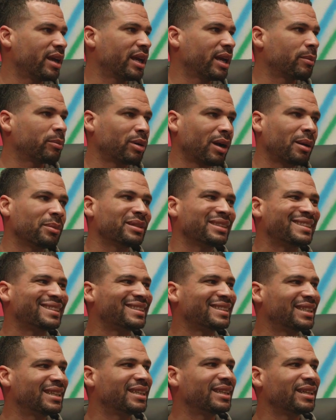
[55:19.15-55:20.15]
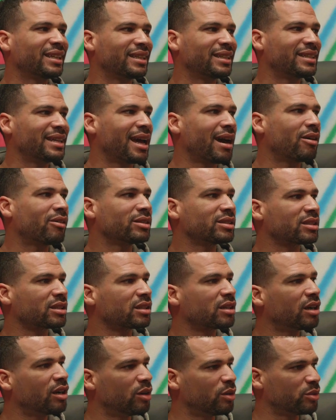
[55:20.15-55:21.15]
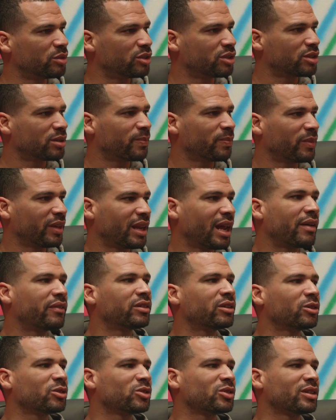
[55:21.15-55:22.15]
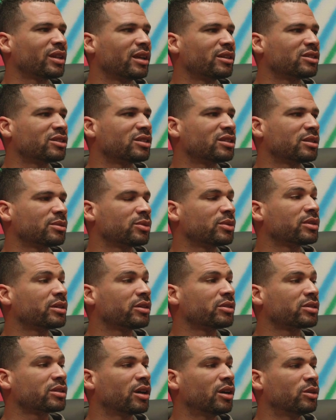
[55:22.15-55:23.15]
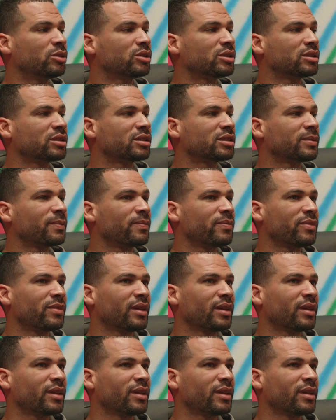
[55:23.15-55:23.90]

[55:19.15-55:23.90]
and probably seeing it now as a coach and having those relationships with those coaches?